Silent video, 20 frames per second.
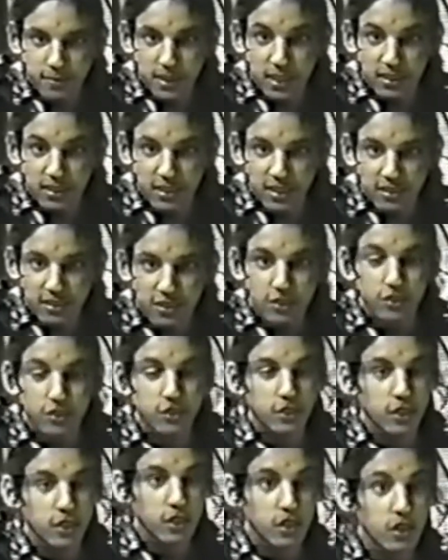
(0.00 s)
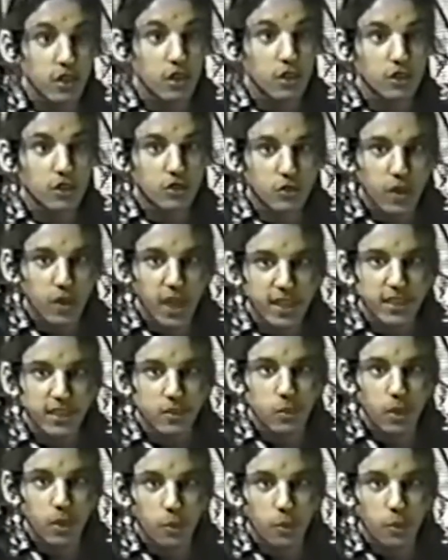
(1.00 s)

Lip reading: This is a trend.